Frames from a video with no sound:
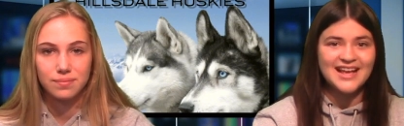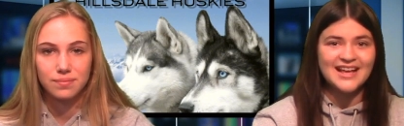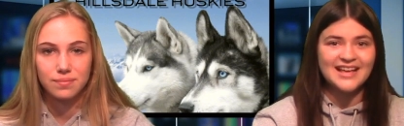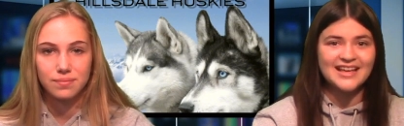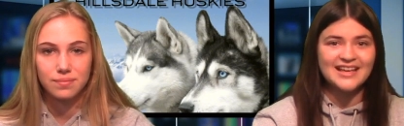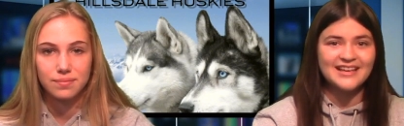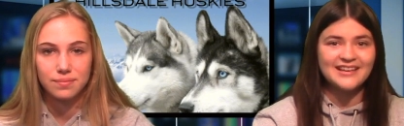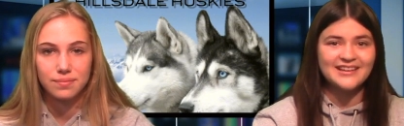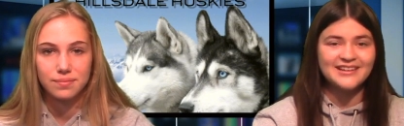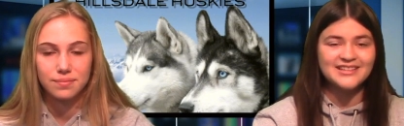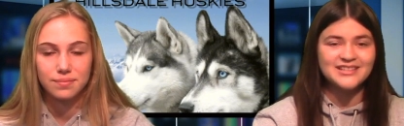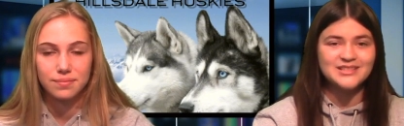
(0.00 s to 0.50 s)

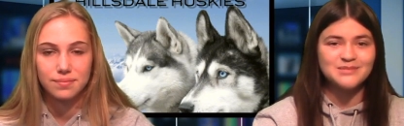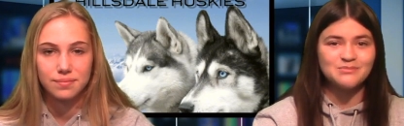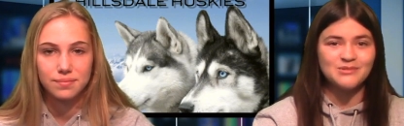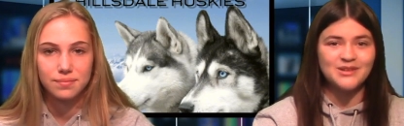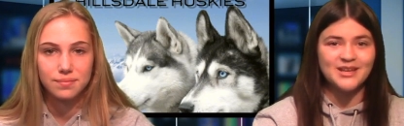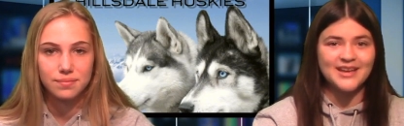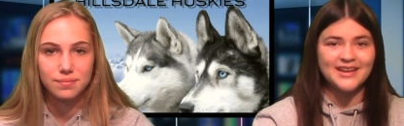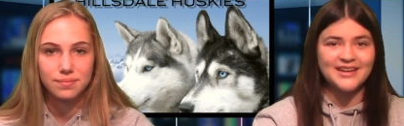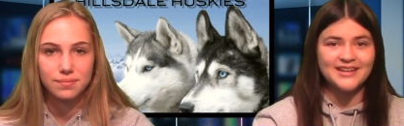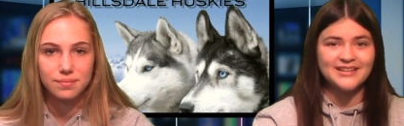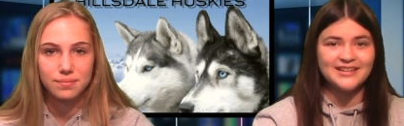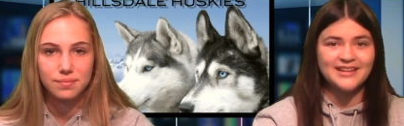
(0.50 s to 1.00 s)
Speaker 1: he
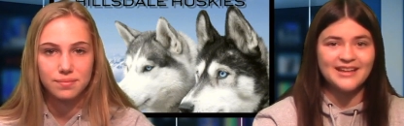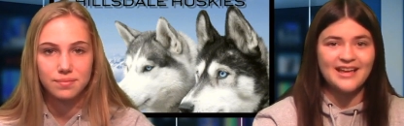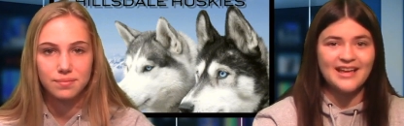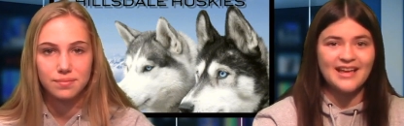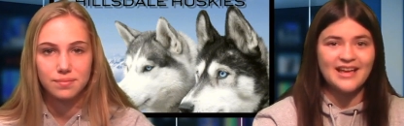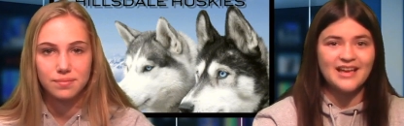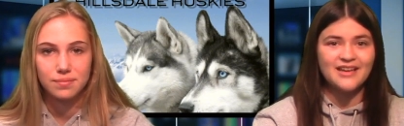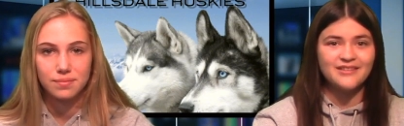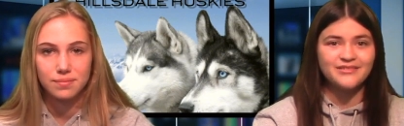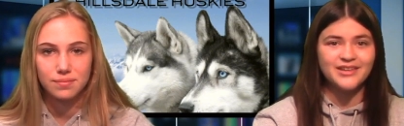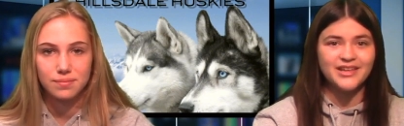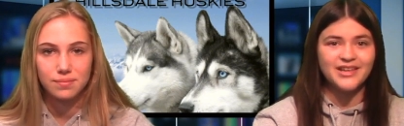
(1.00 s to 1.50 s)
explained,
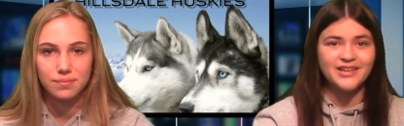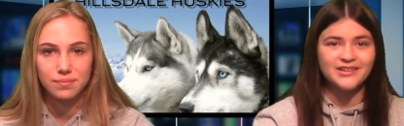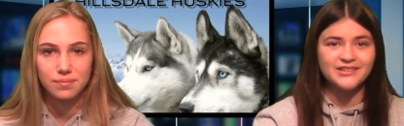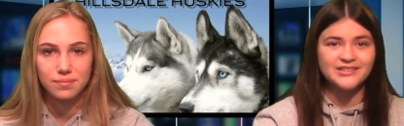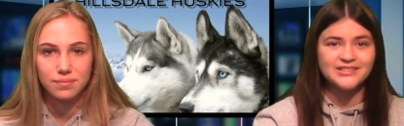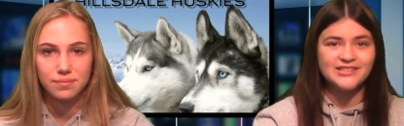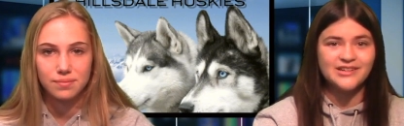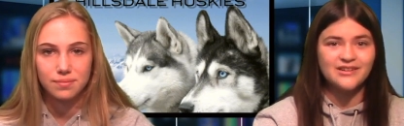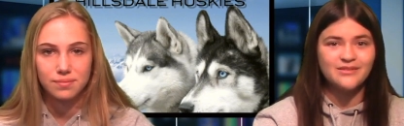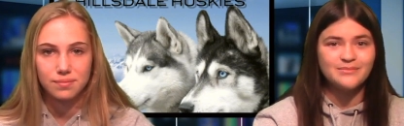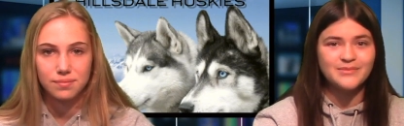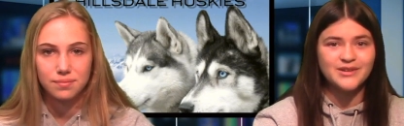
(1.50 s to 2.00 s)
If
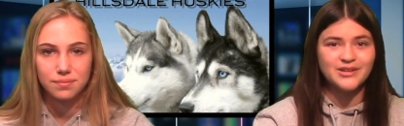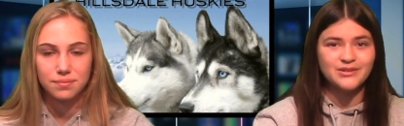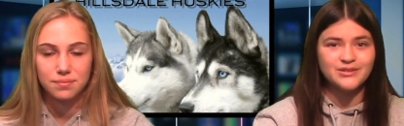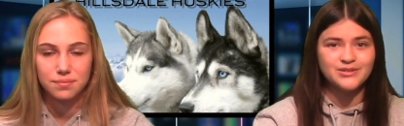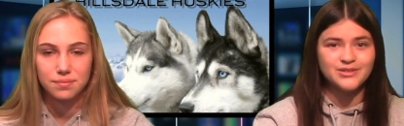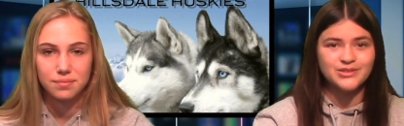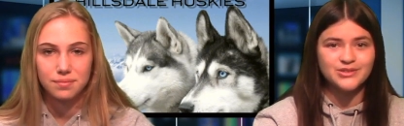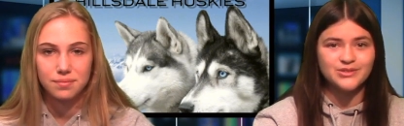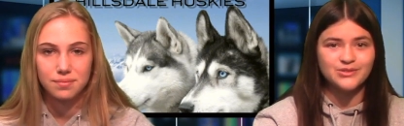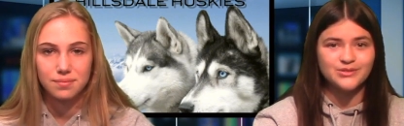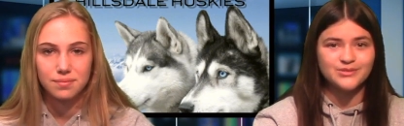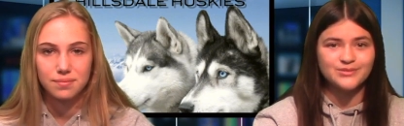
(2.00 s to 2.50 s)
Hillsdale Middle
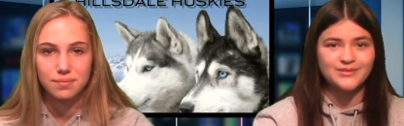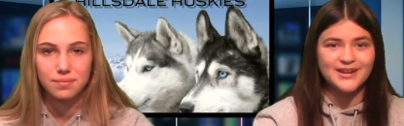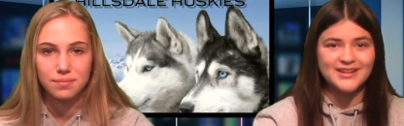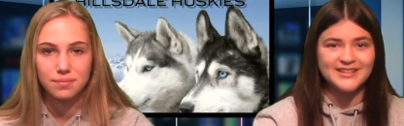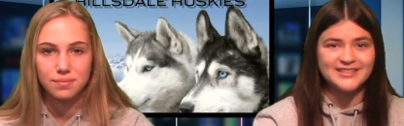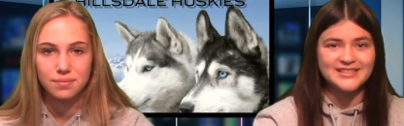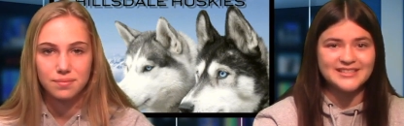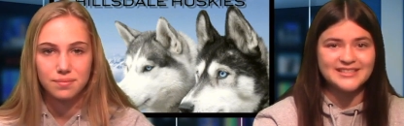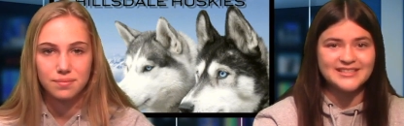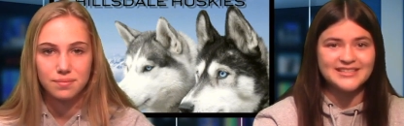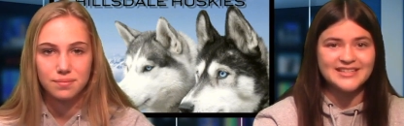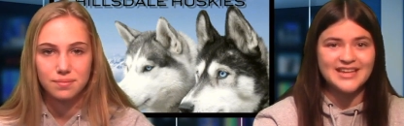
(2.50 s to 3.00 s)
School
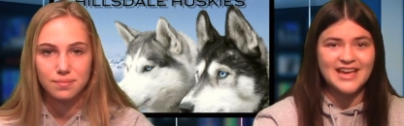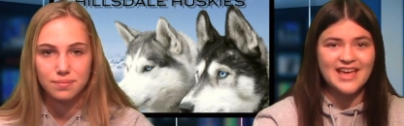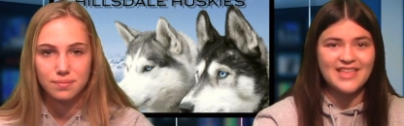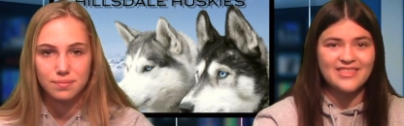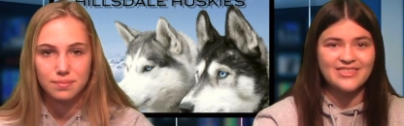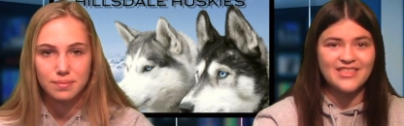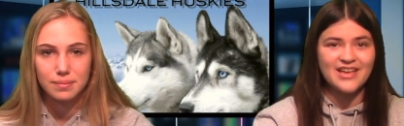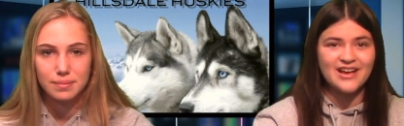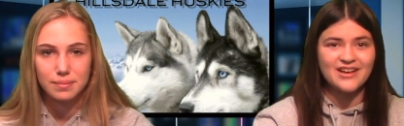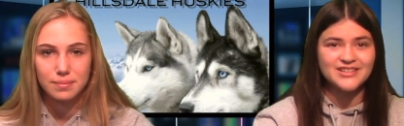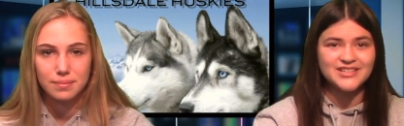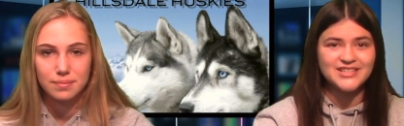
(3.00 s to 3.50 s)
raises
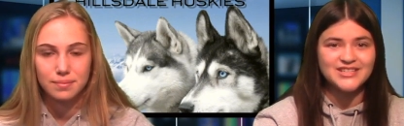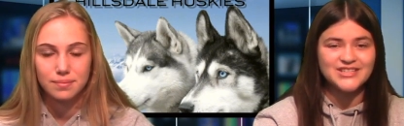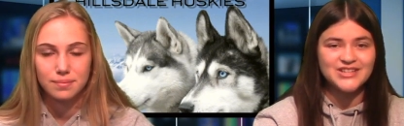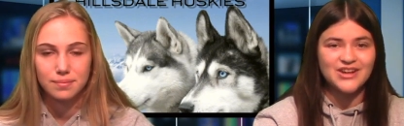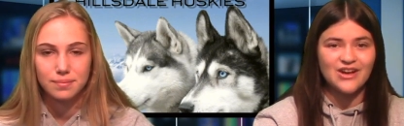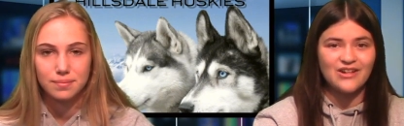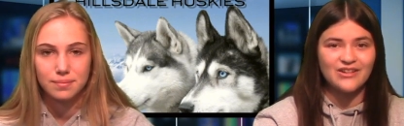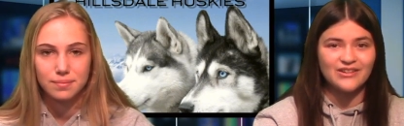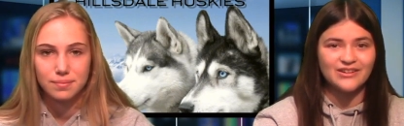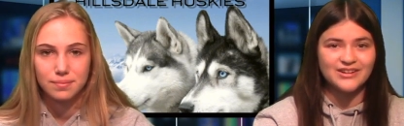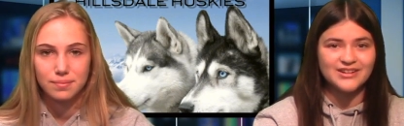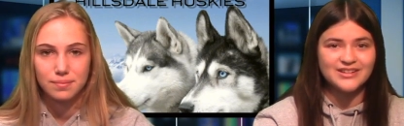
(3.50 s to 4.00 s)

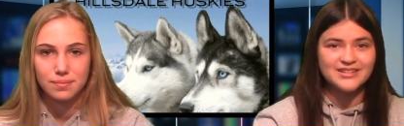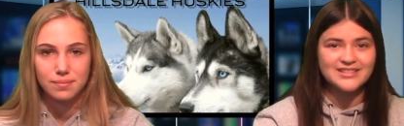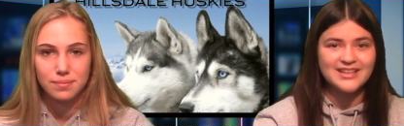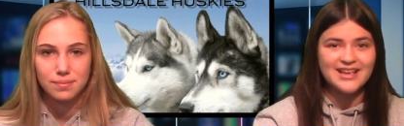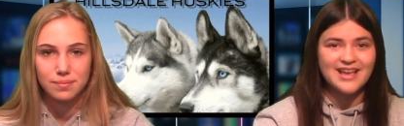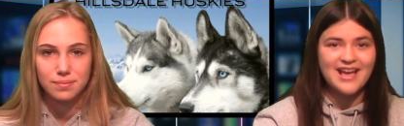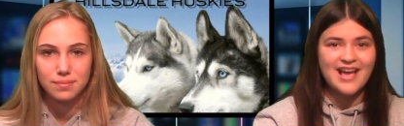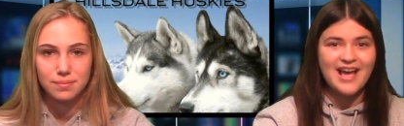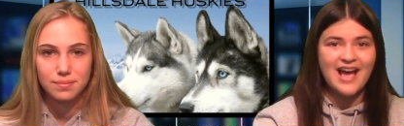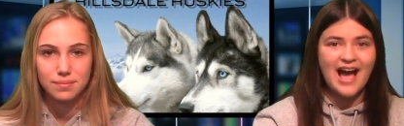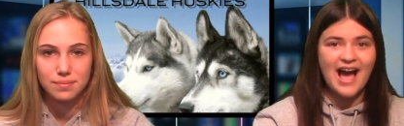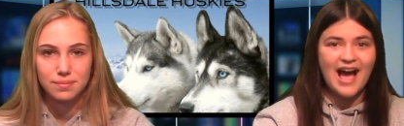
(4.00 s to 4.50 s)
$10,000,
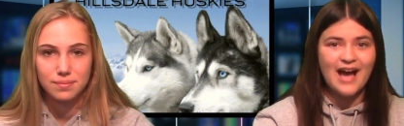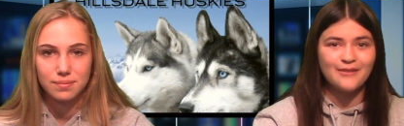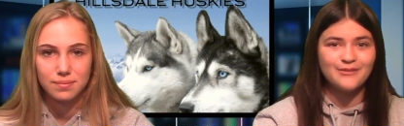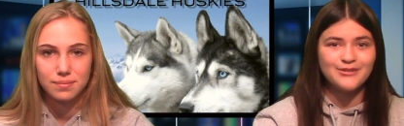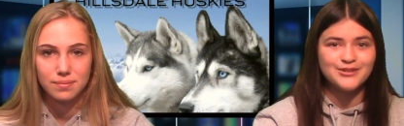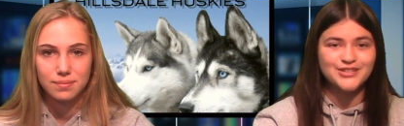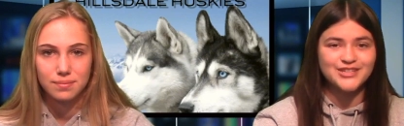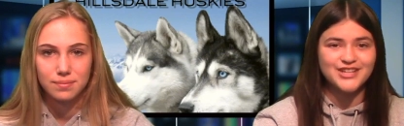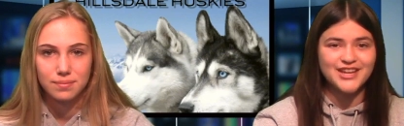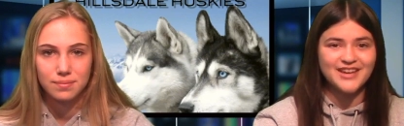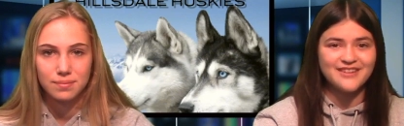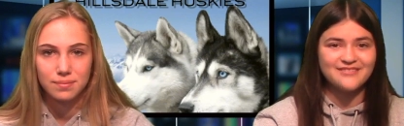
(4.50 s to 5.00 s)
I will
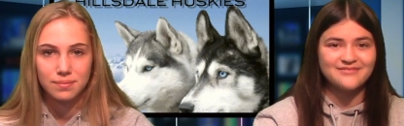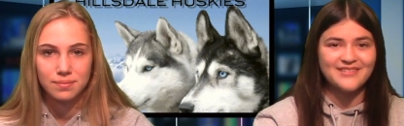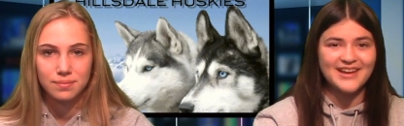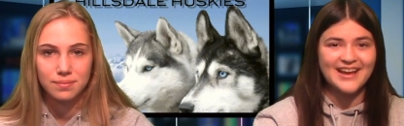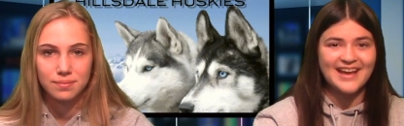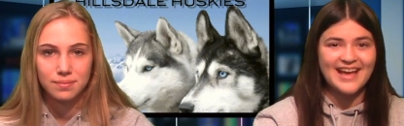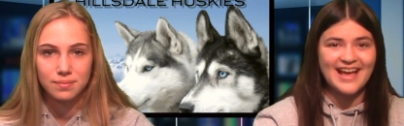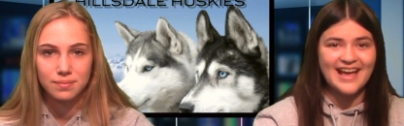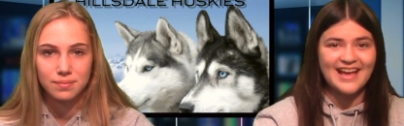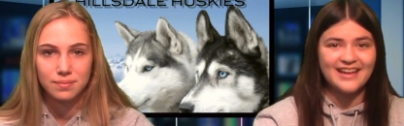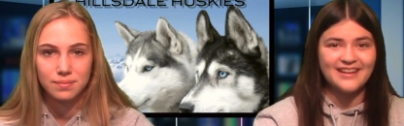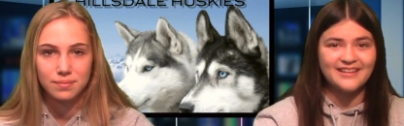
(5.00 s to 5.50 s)
shave my
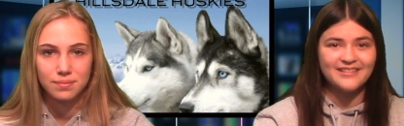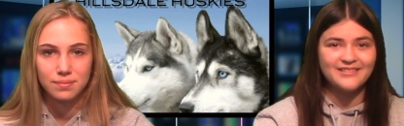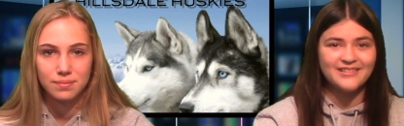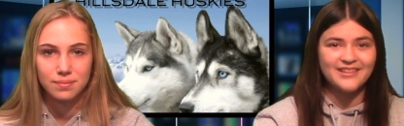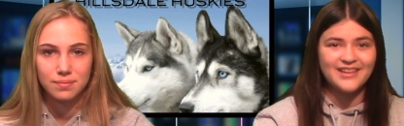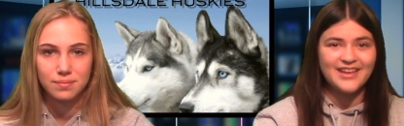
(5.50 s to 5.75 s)
head.